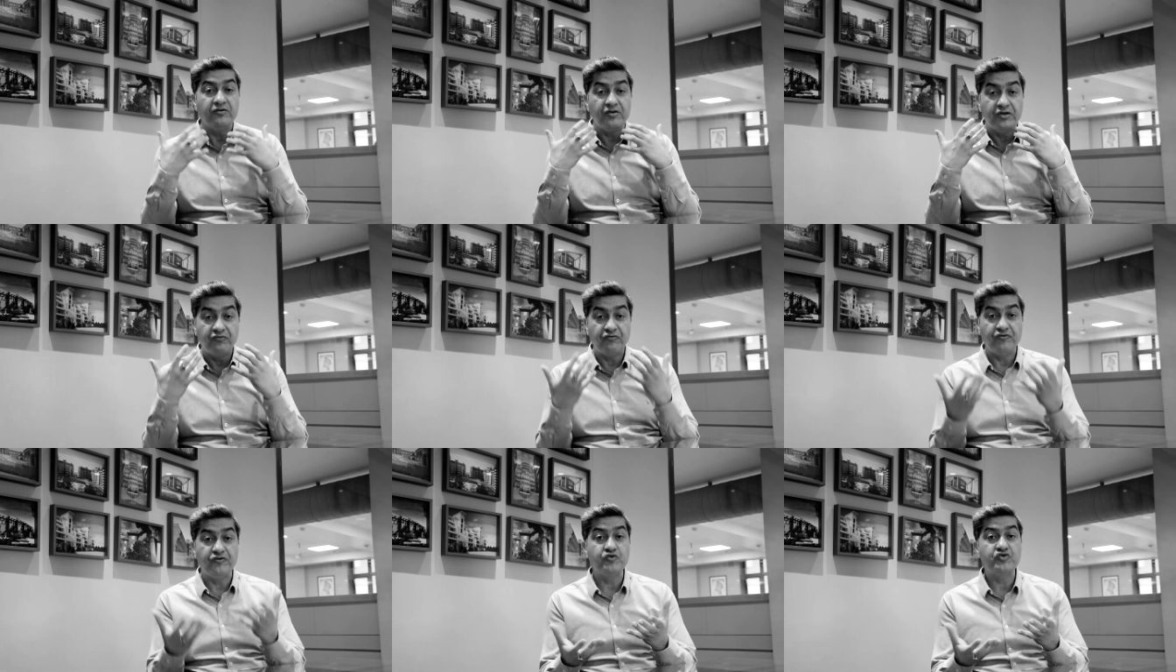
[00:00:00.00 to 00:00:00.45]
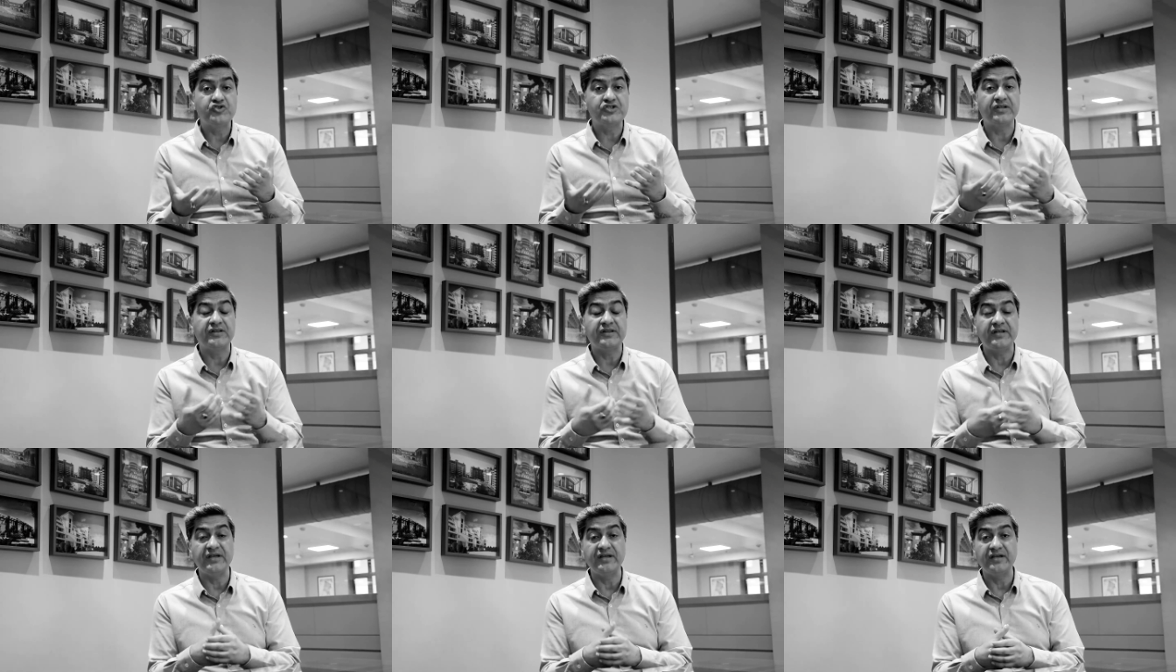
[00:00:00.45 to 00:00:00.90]
the
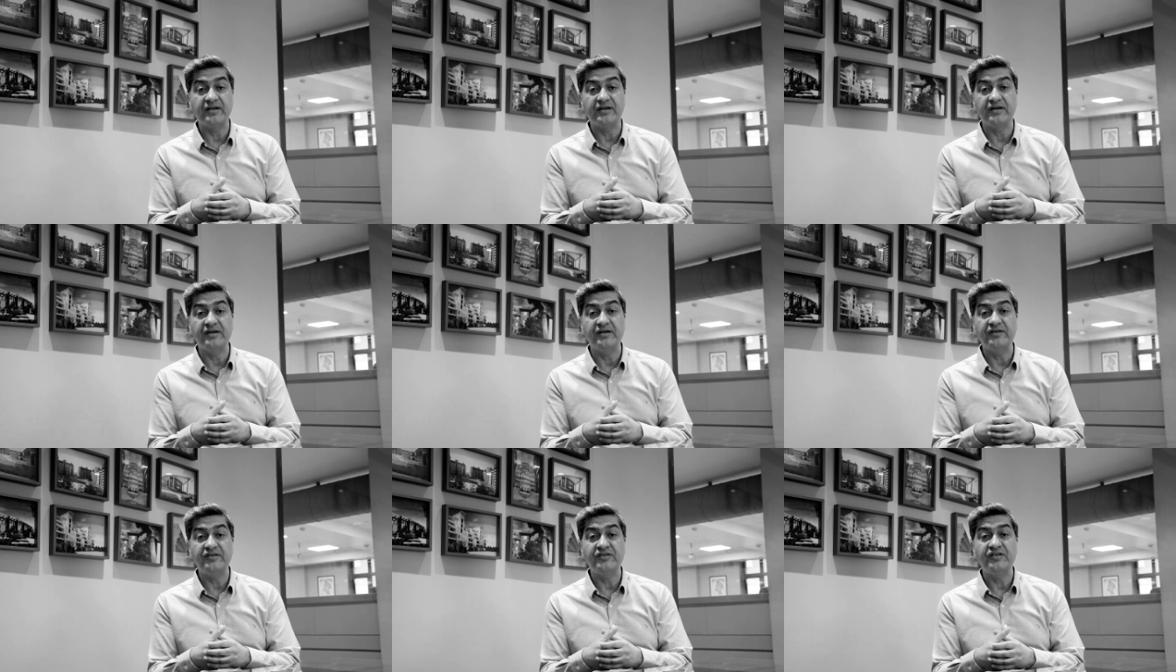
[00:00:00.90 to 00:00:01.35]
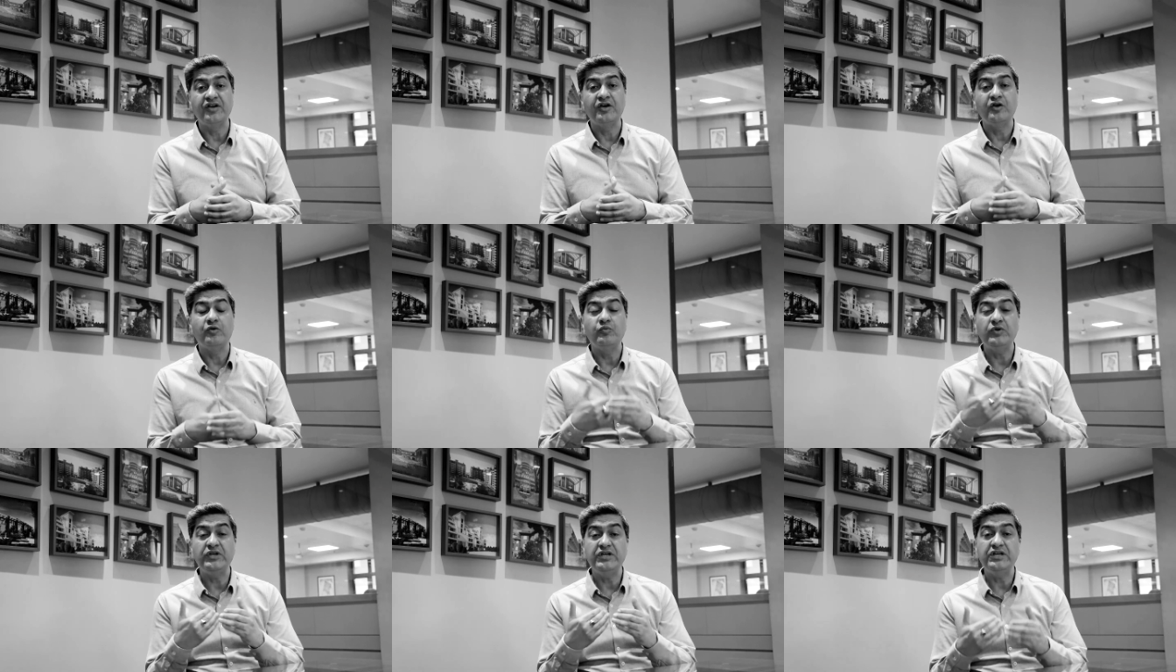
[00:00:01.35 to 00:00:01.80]
future thinkers
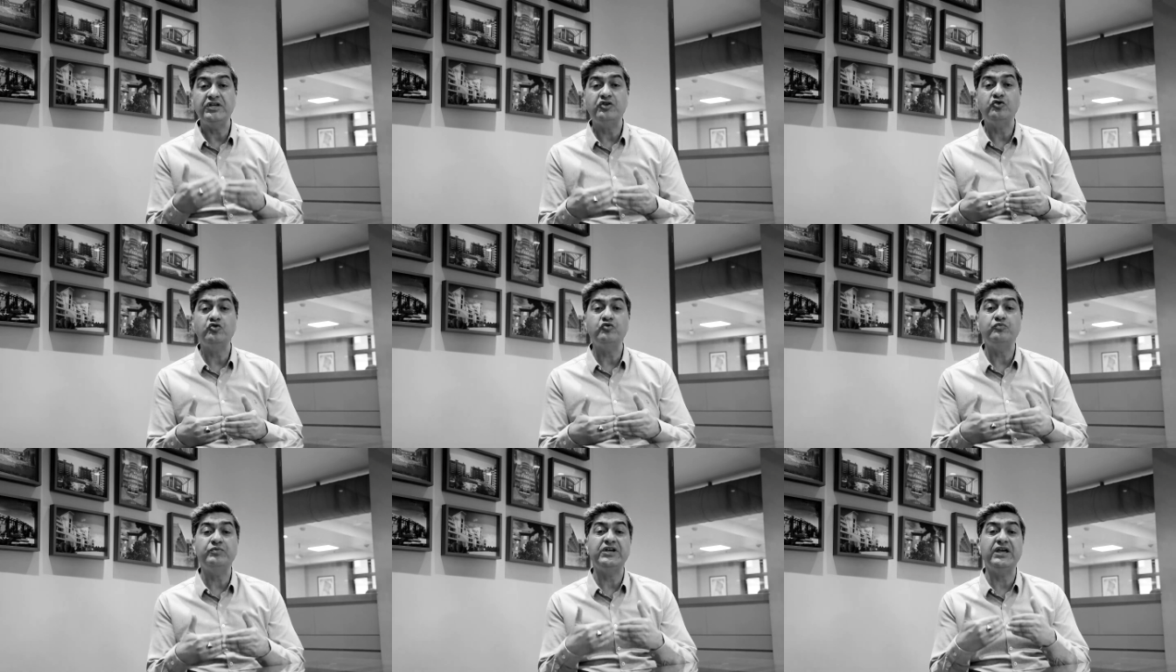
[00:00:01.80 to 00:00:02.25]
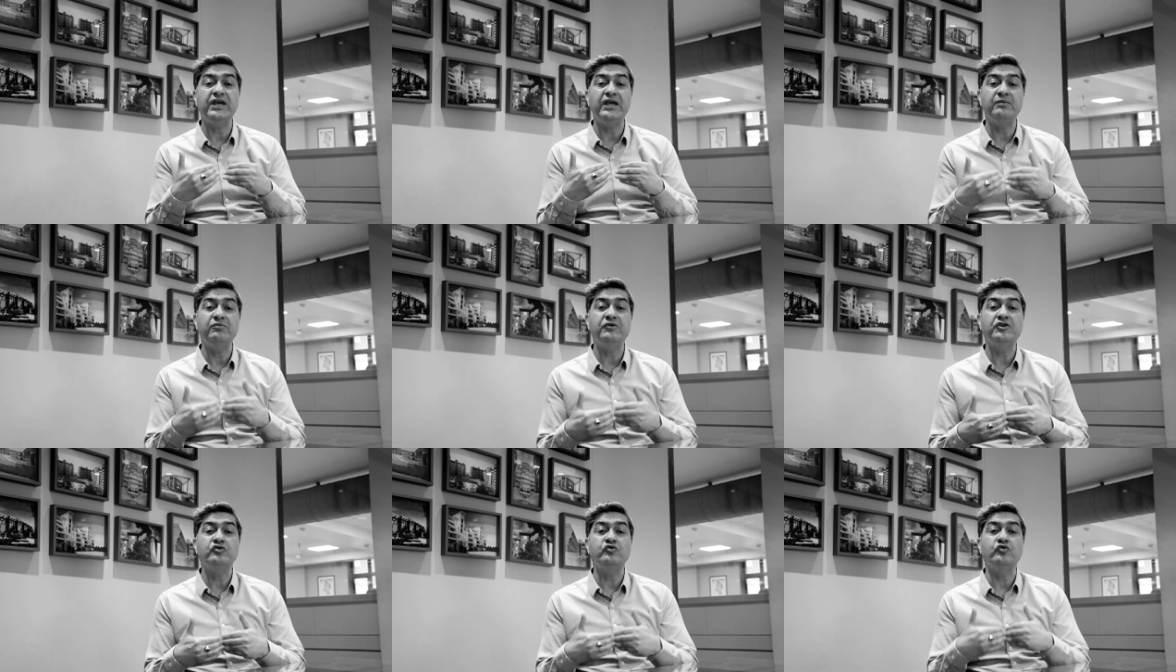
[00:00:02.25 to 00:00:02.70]
we need to be
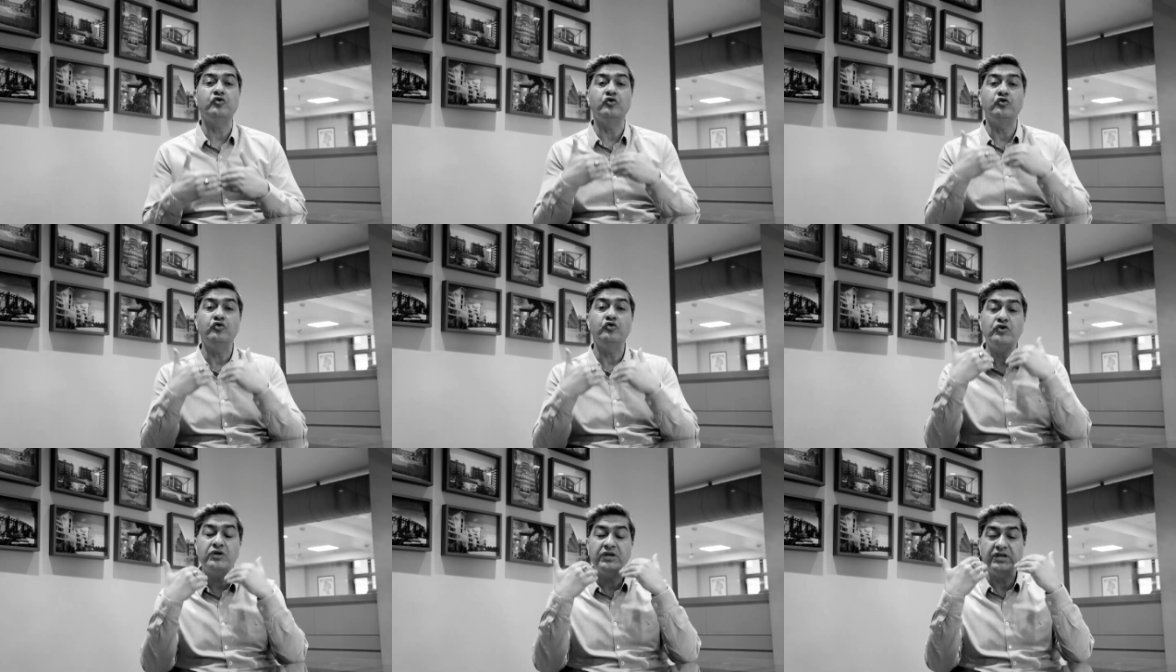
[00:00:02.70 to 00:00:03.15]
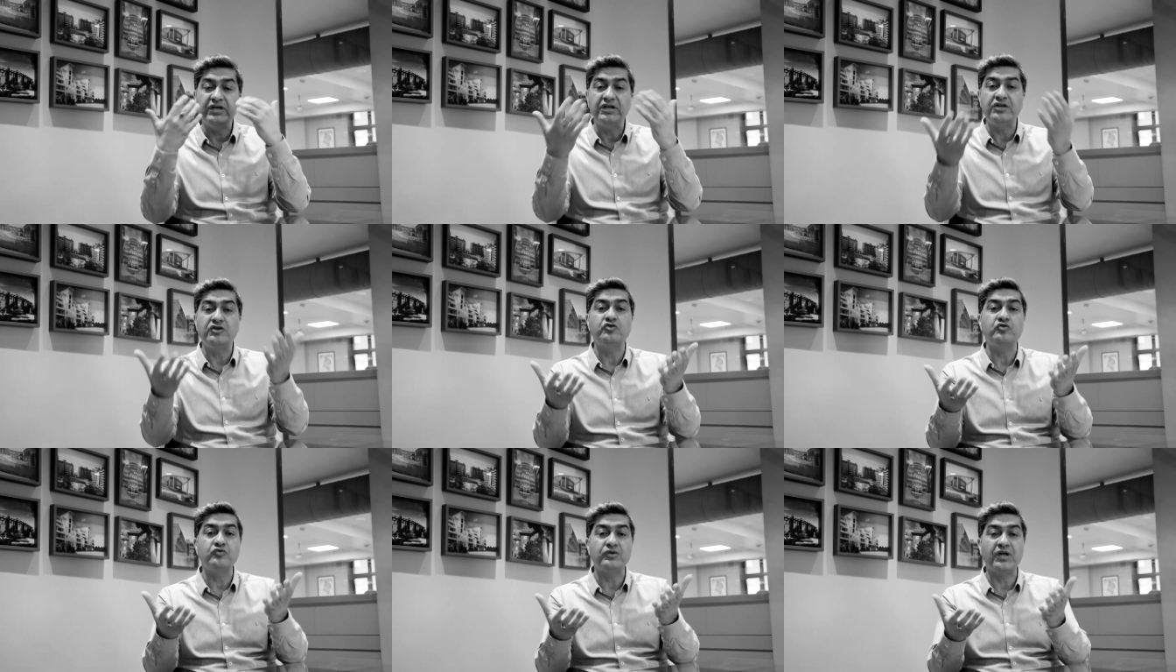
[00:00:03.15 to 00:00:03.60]
able to look
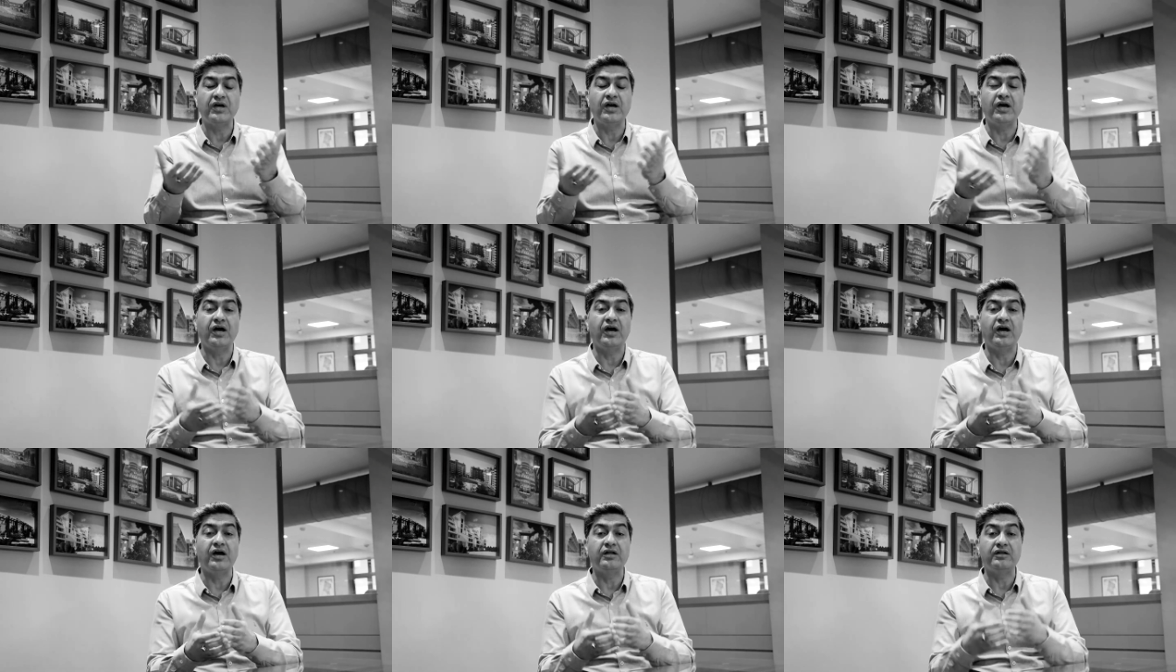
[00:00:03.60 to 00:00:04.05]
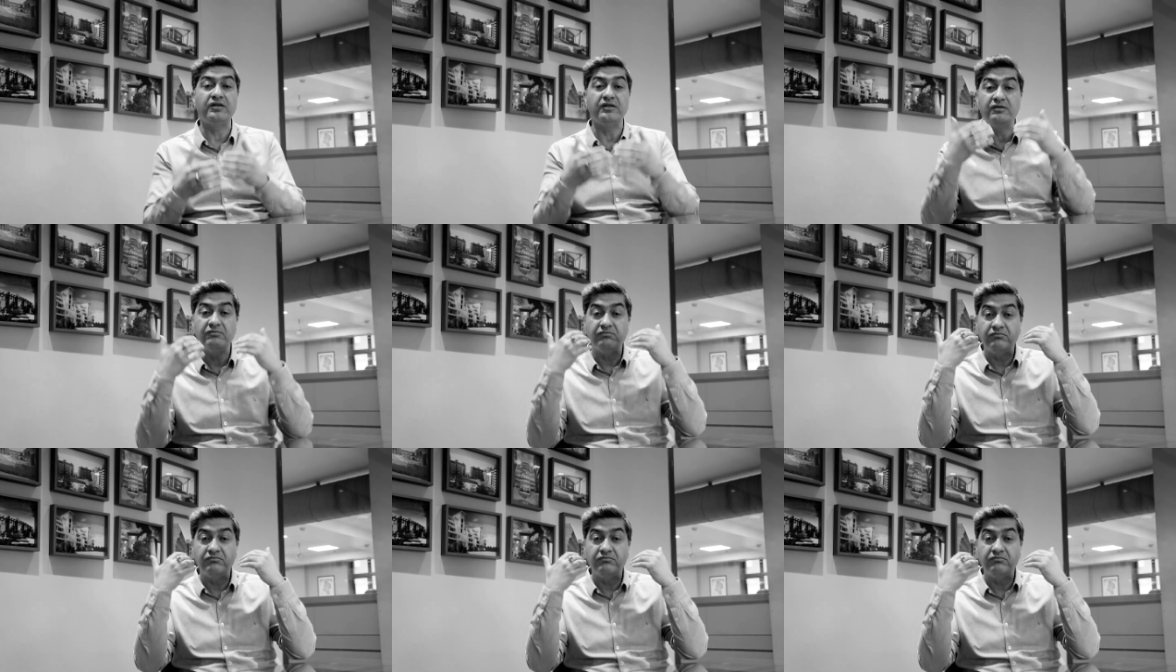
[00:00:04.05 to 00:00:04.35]
into the, uh,